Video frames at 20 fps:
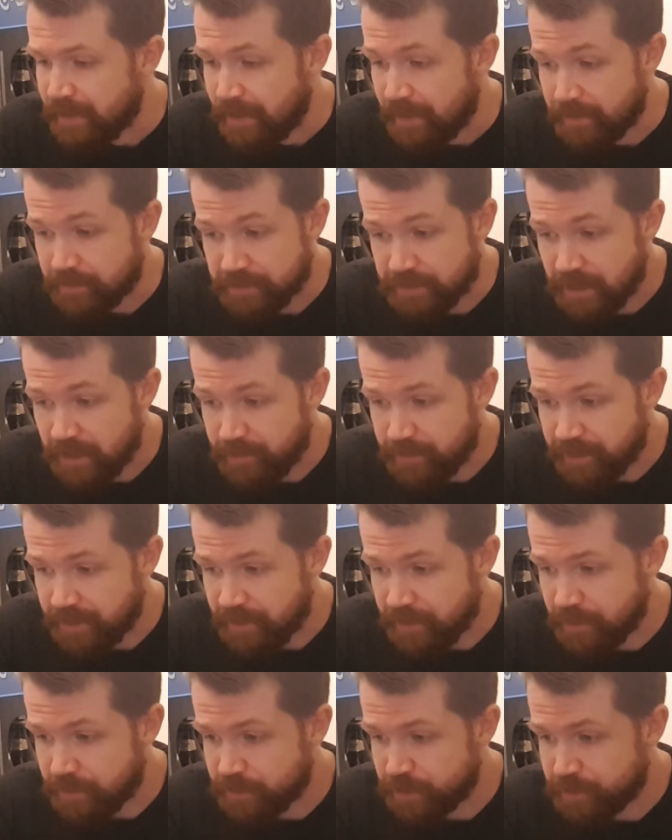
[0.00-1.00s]
In the same
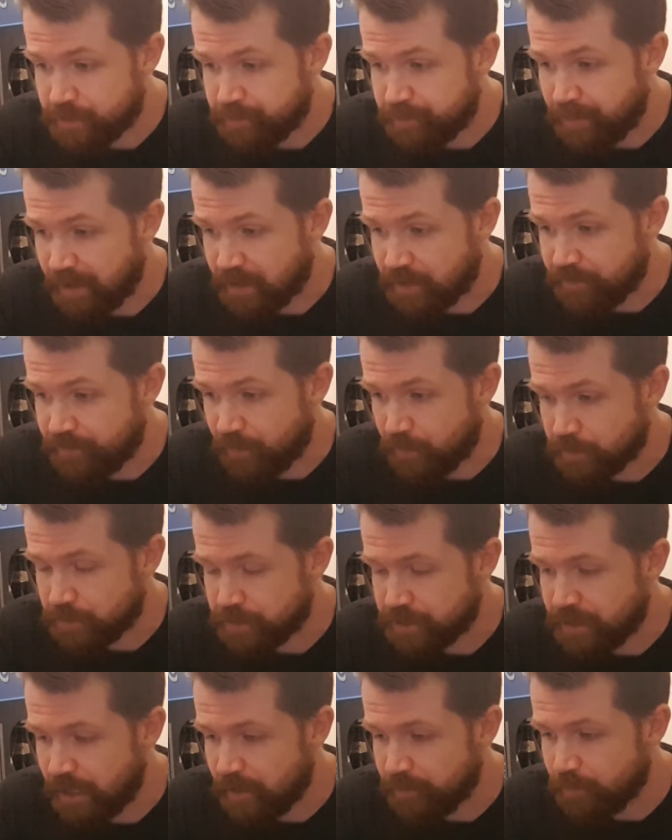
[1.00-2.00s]
year, Speck von
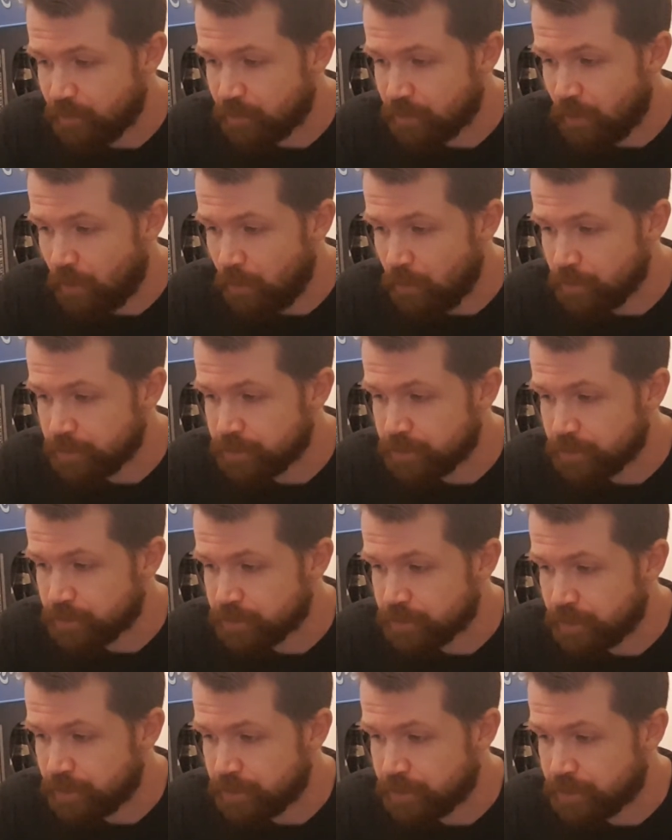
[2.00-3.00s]
Sternburg also
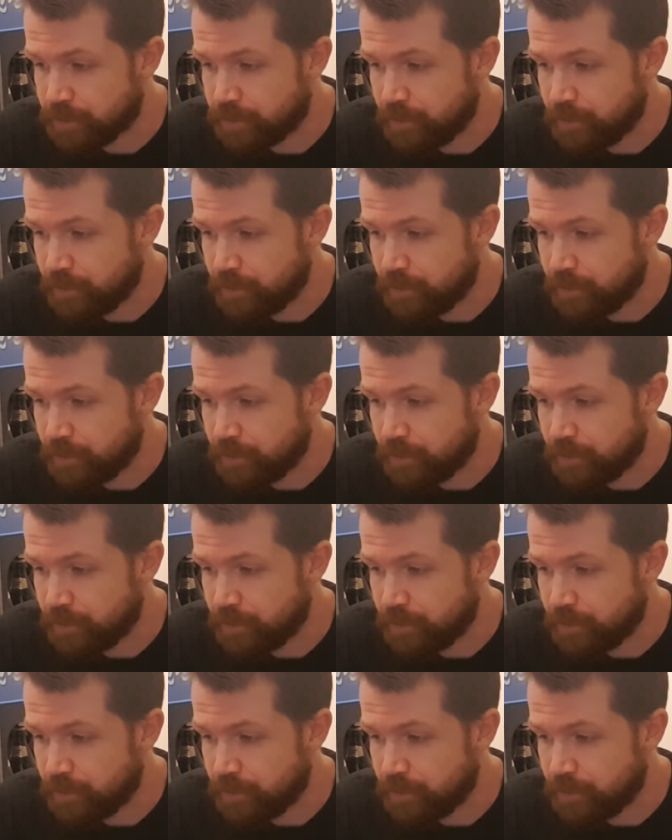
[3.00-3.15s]
started